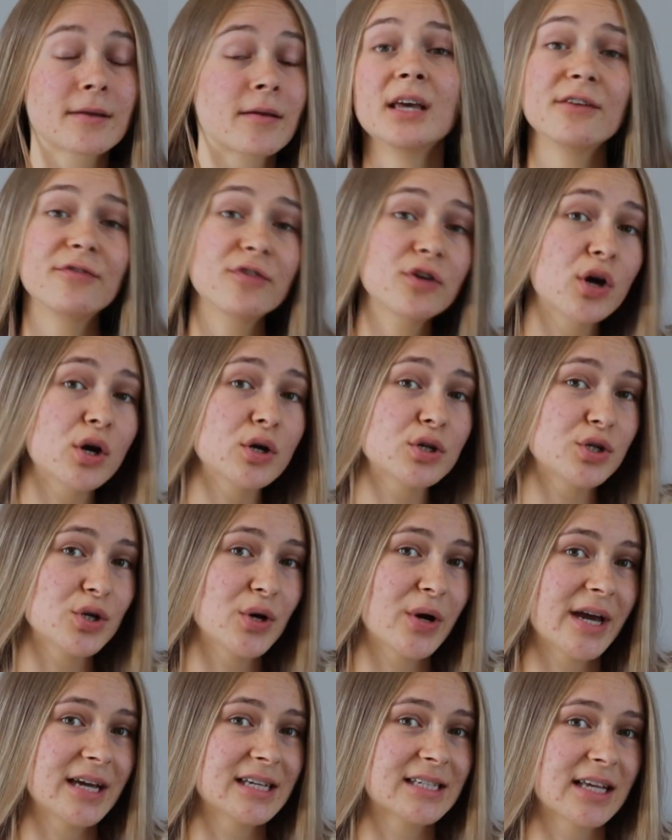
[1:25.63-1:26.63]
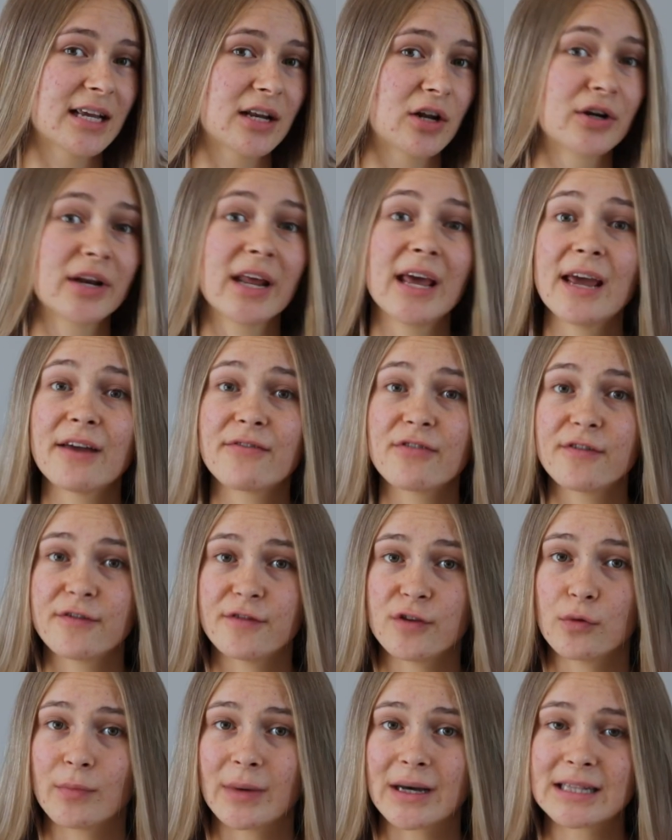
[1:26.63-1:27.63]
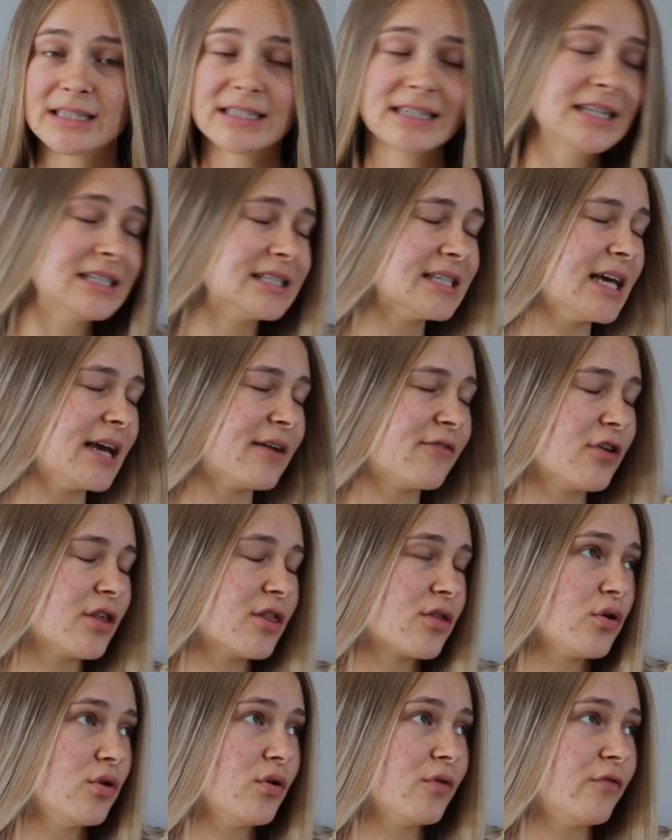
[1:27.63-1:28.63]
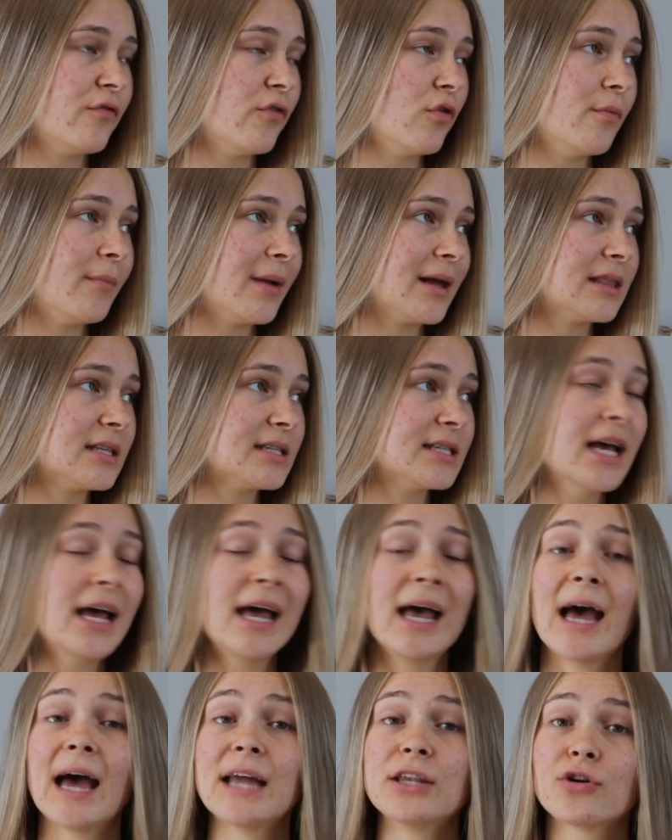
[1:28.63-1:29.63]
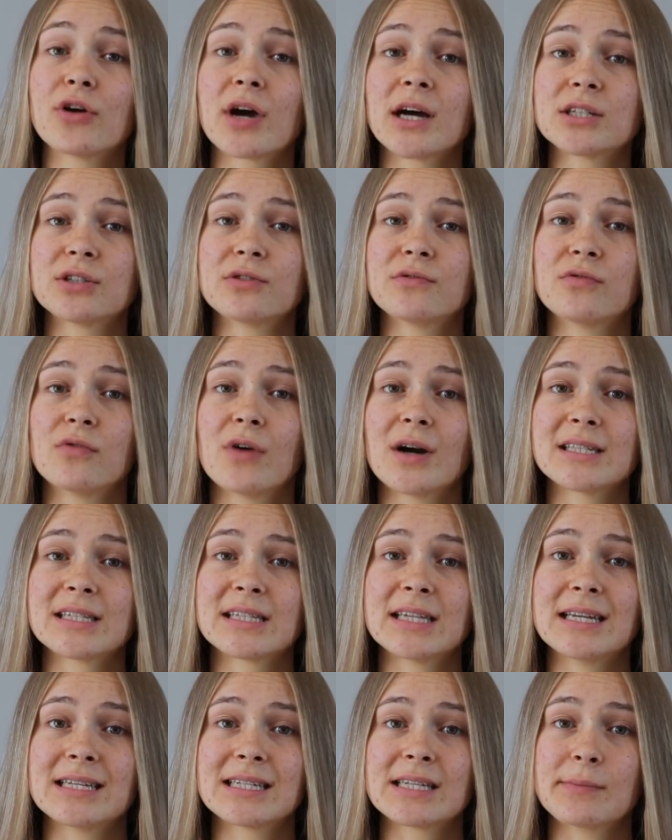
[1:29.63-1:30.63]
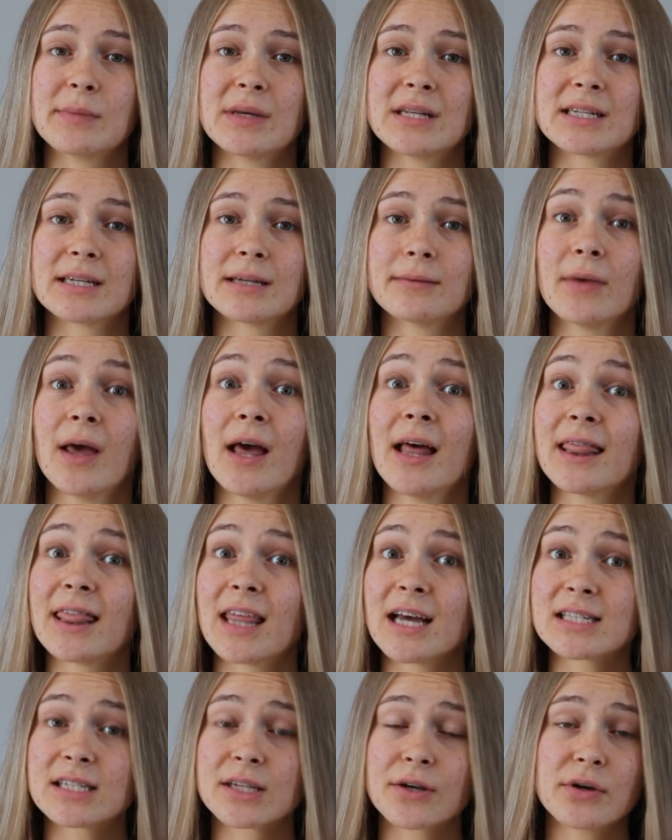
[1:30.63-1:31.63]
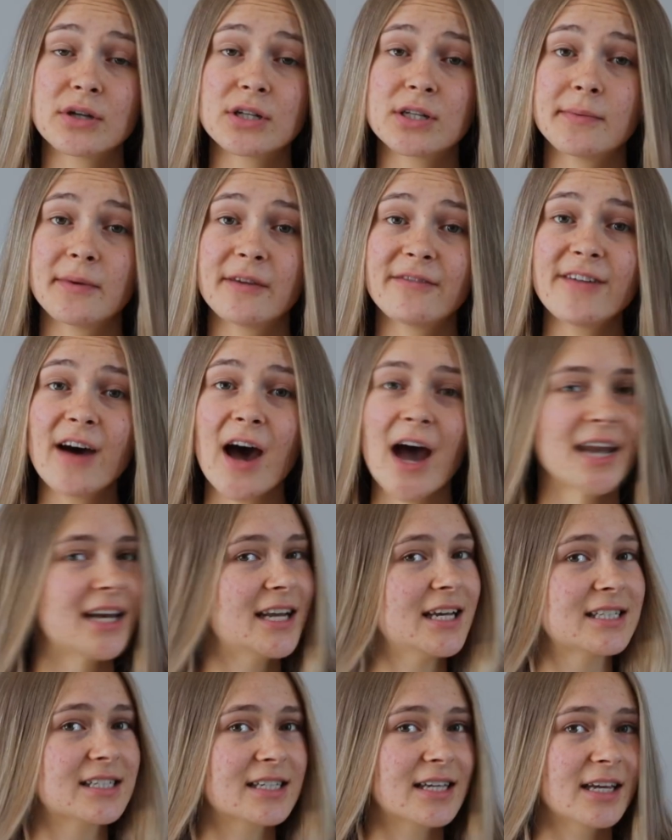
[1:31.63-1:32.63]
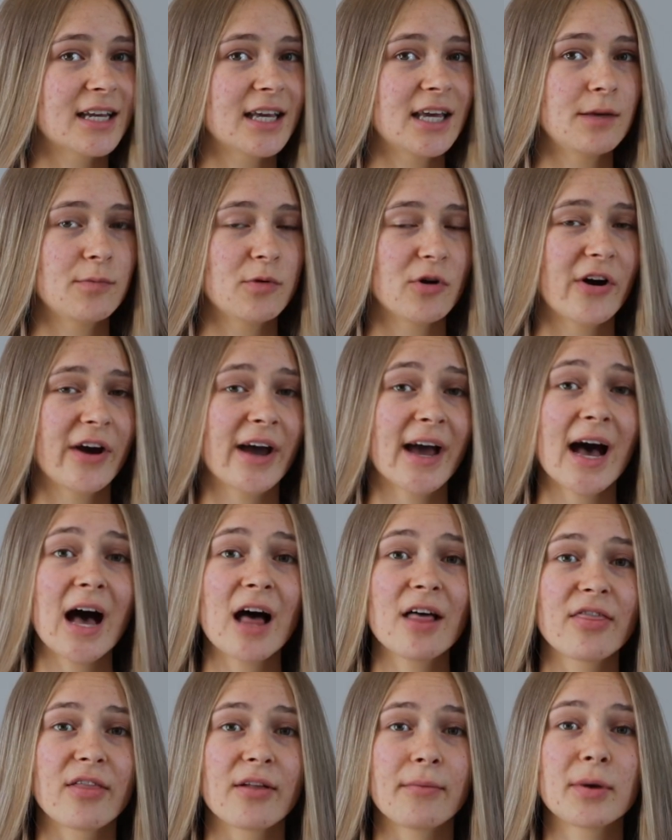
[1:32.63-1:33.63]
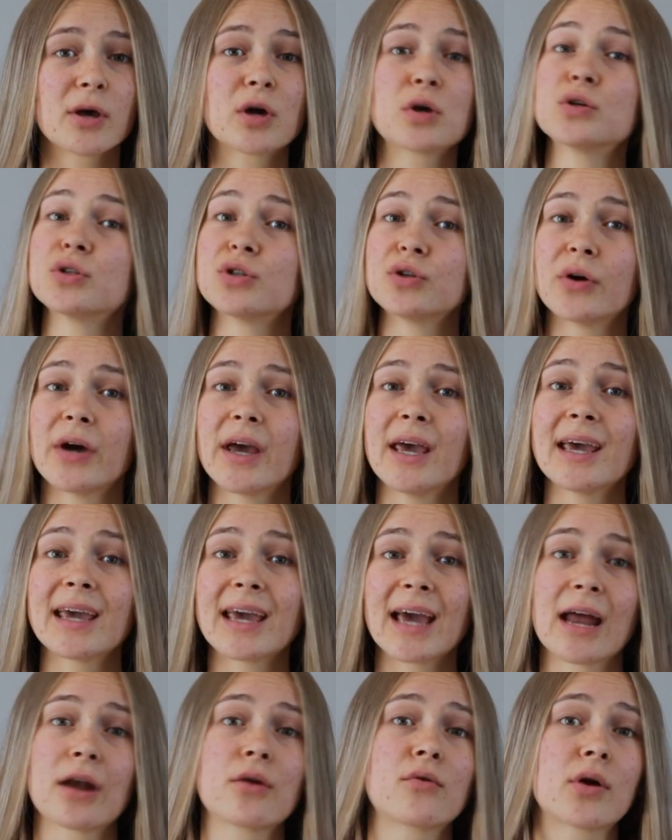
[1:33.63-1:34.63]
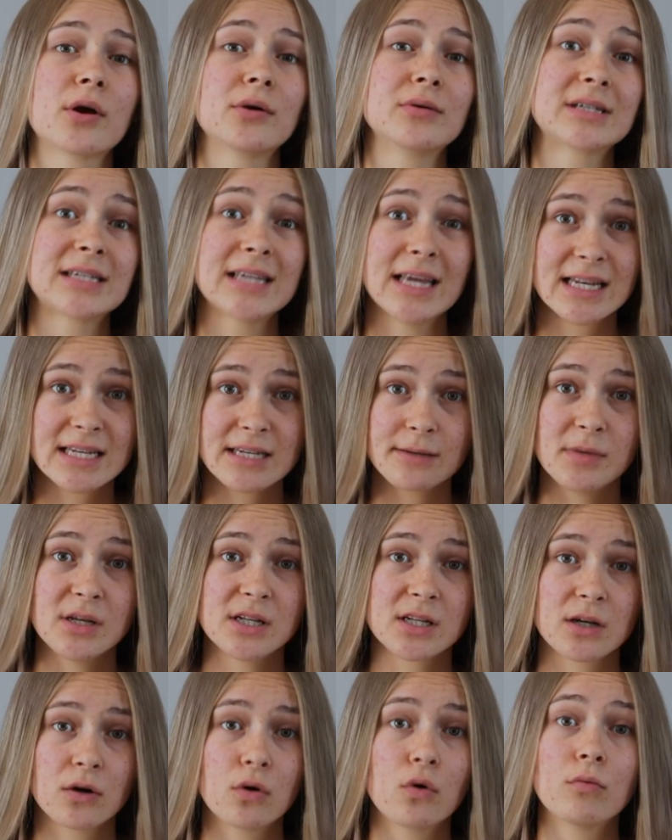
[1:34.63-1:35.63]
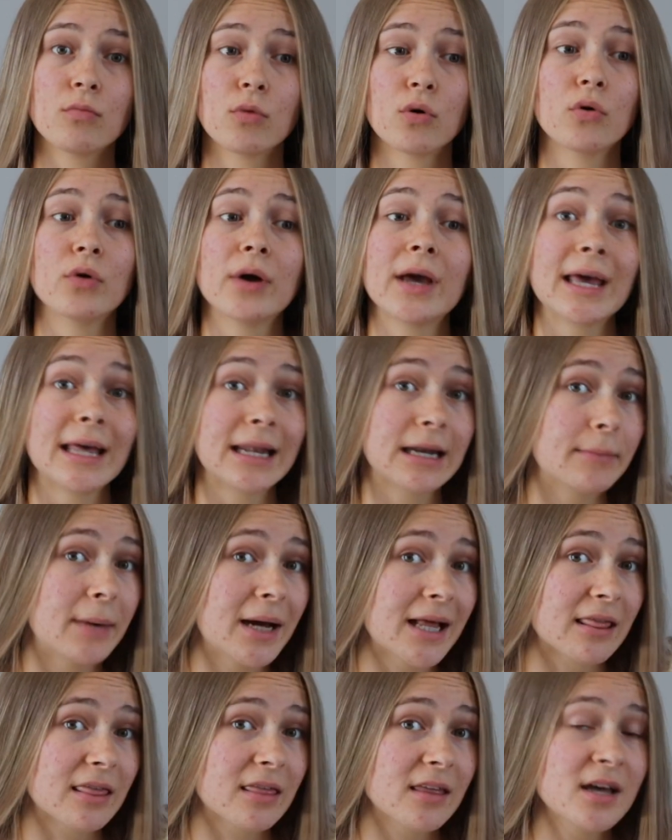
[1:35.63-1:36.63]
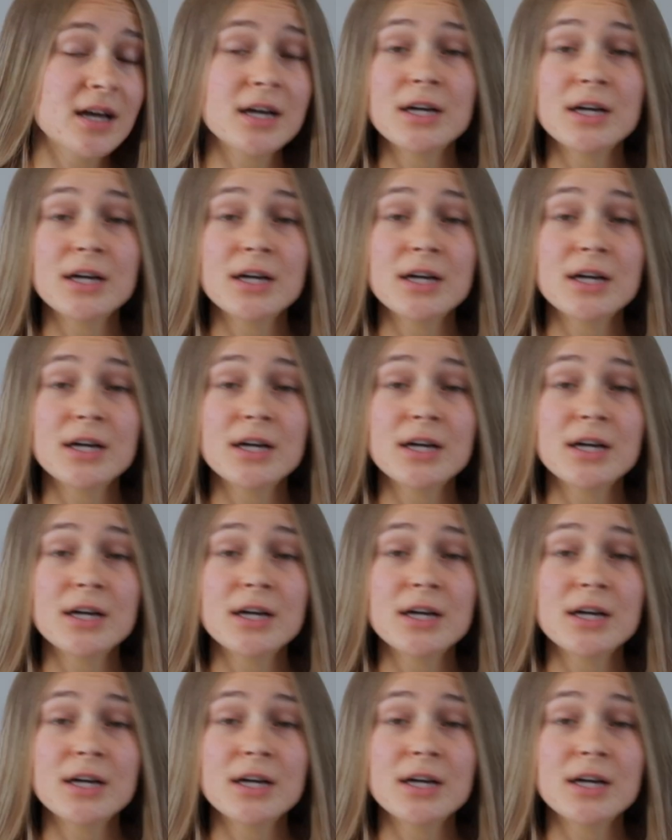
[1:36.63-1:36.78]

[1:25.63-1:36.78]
If you go to your hair salon every few months, let's say every 3 or 4 months, and you cut off 1 centimeter, that's going to be fine. It's going to keep your hair healthy because your hair can grow 1 centimeter or more in a month.